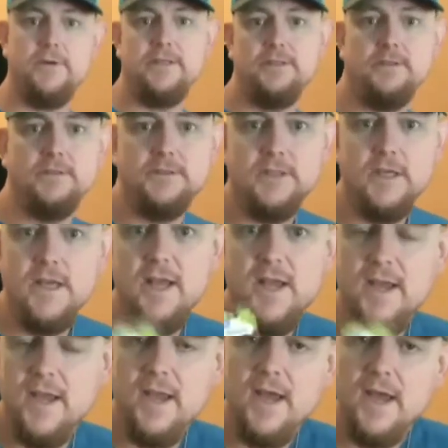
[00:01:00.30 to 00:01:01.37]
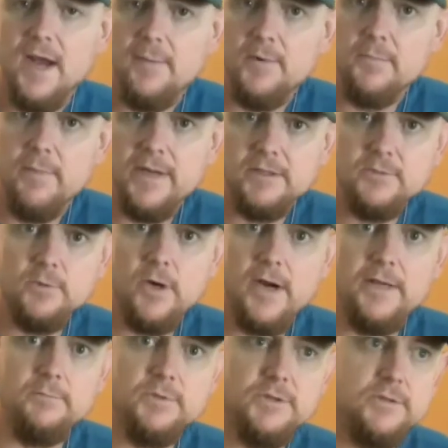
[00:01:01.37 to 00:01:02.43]
raisins, I'm going to make some
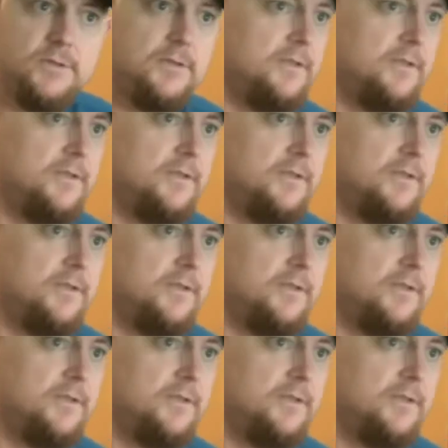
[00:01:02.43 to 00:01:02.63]
grapes.